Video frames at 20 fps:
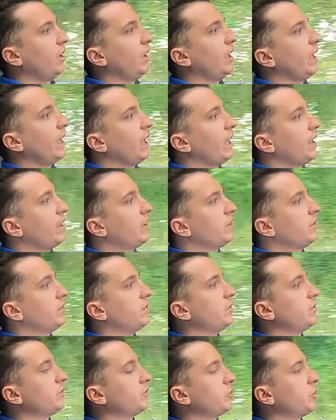
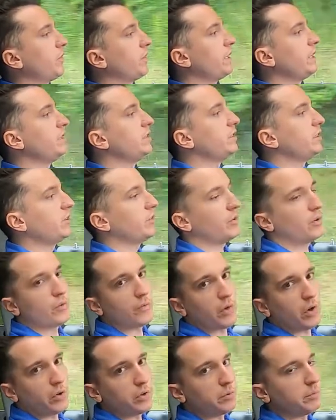and just sort of the
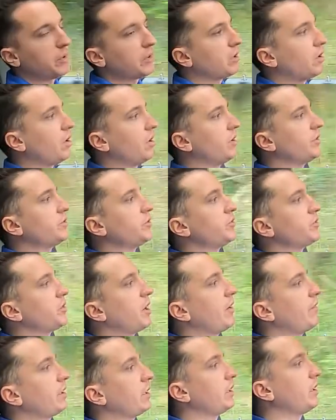interior volume of the car as you're
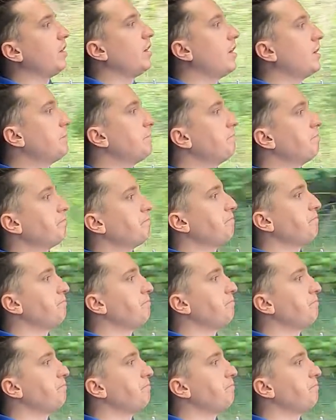driving along.